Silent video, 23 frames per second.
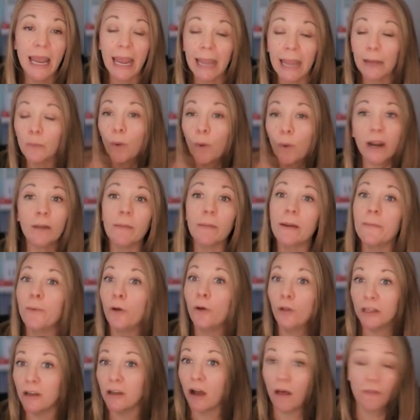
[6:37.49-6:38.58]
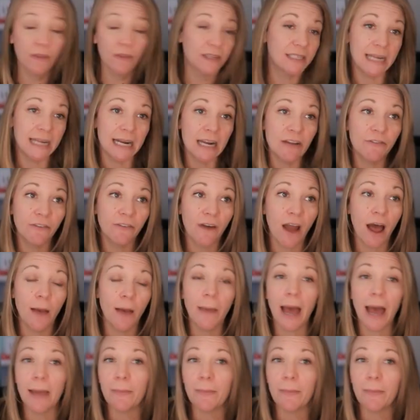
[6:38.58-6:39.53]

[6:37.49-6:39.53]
And where am I pulling all this data from?